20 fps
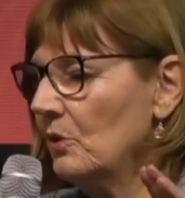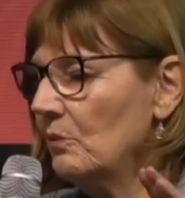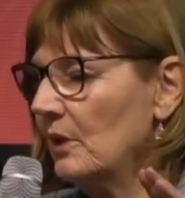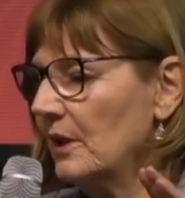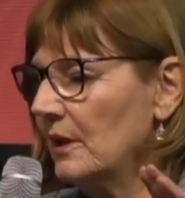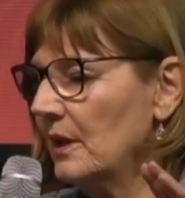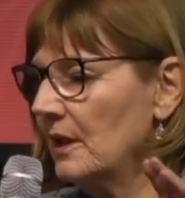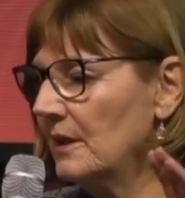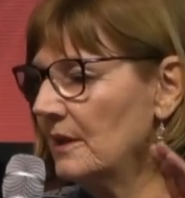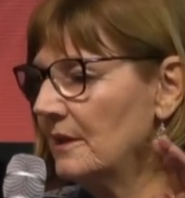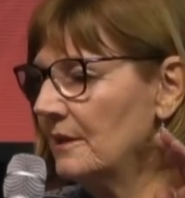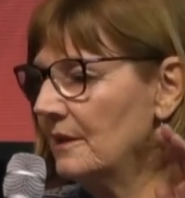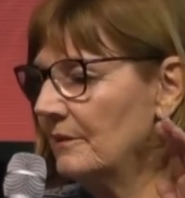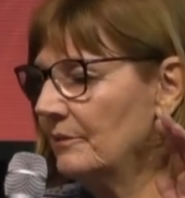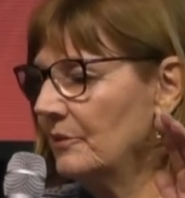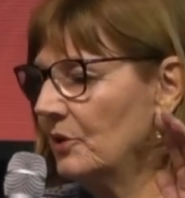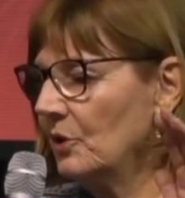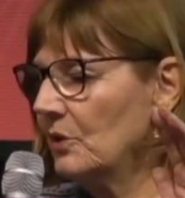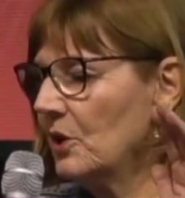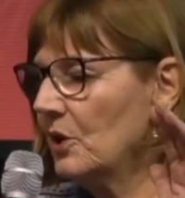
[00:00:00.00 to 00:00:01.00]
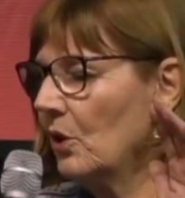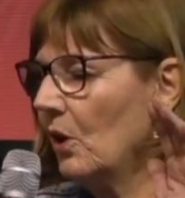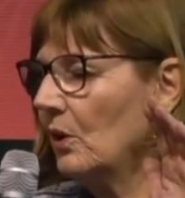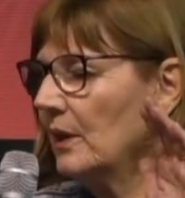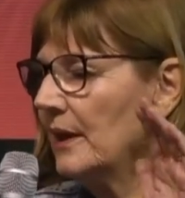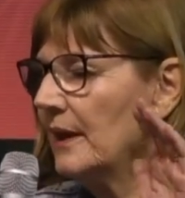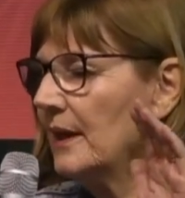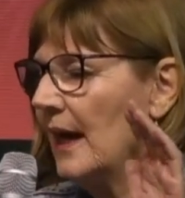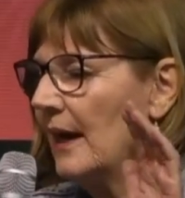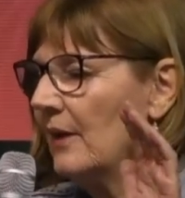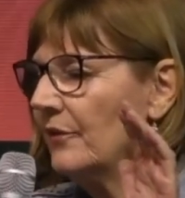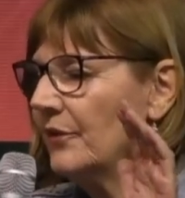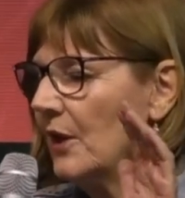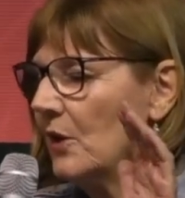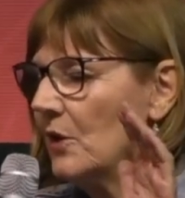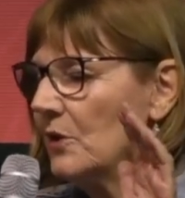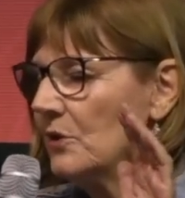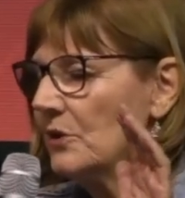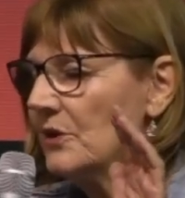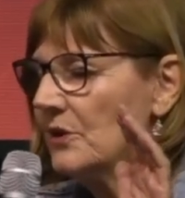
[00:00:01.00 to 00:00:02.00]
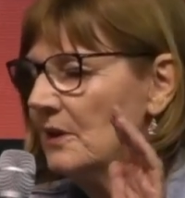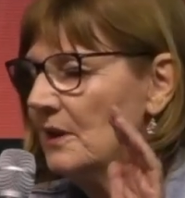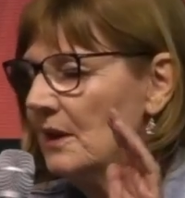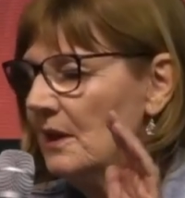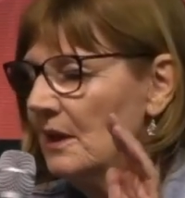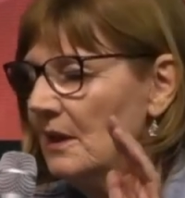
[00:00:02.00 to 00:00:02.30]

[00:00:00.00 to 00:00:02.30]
word. You are calling out those